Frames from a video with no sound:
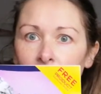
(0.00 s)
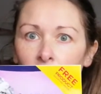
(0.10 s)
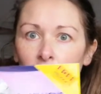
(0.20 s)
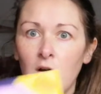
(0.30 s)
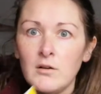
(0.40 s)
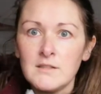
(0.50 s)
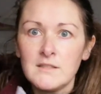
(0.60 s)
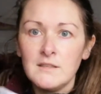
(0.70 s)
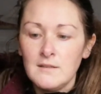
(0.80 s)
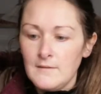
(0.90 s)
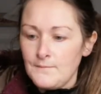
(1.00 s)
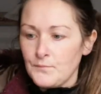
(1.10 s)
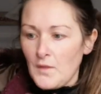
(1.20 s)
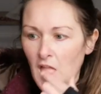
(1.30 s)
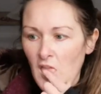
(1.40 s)
I got
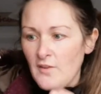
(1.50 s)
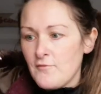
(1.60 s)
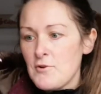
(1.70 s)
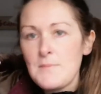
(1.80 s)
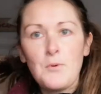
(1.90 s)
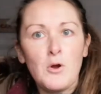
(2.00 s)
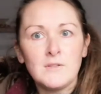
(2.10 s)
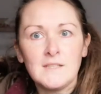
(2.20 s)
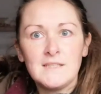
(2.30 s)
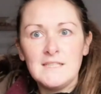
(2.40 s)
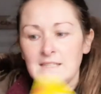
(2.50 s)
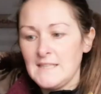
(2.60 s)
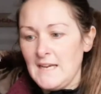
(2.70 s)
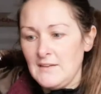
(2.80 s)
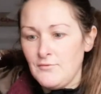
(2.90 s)
free product
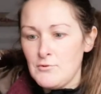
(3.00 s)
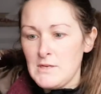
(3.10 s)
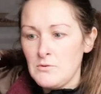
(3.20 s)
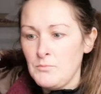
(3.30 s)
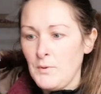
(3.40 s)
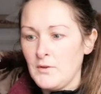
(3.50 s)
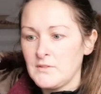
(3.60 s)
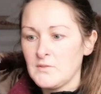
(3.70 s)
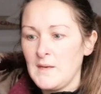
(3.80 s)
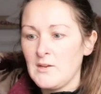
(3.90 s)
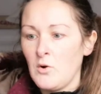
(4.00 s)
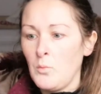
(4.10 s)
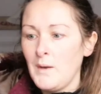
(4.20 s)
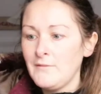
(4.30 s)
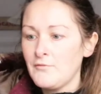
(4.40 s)
inside, free coupon. So I
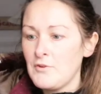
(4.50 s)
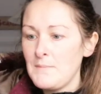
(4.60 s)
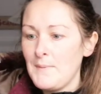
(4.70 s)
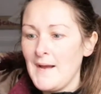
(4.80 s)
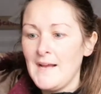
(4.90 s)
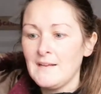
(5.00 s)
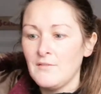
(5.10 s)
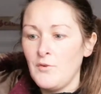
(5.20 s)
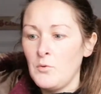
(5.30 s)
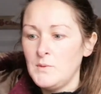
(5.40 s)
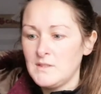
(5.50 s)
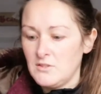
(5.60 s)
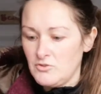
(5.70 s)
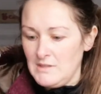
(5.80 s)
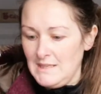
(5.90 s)
got one free pack of Always
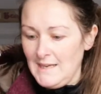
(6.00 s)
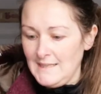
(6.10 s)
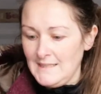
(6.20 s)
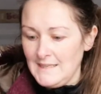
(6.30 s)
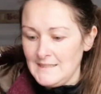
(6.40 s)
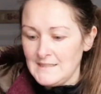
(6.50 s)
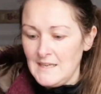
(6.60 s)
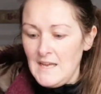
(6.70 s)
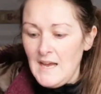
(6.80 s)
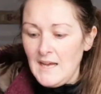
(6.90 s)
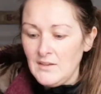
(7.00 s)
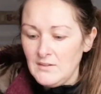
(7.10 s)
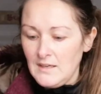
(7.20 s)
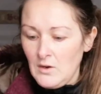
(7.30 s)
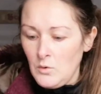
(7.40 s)
Discreet liners
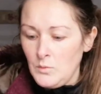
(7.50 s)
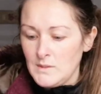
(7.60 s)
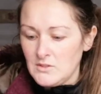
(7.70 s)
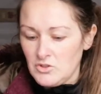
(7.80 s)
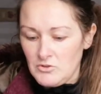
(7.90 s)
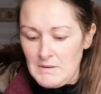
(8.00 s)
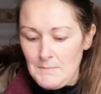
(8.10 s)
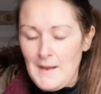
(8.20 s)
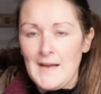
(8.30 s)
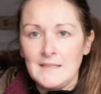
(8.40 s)
and Always Discreet